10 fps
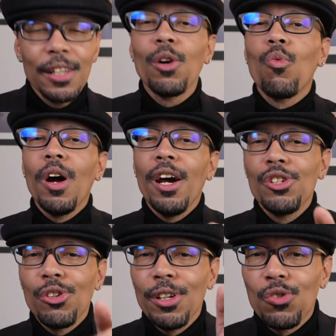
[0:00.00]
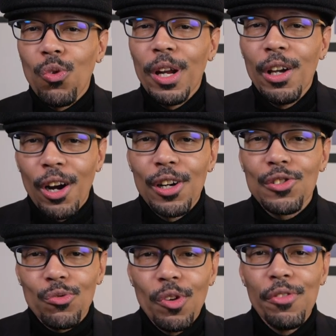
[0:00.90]
The 120
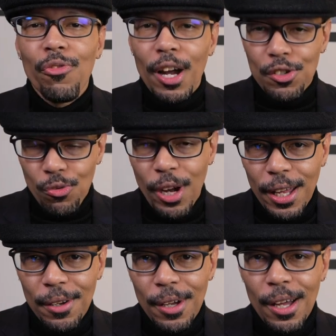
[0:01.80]
hertz refresh rate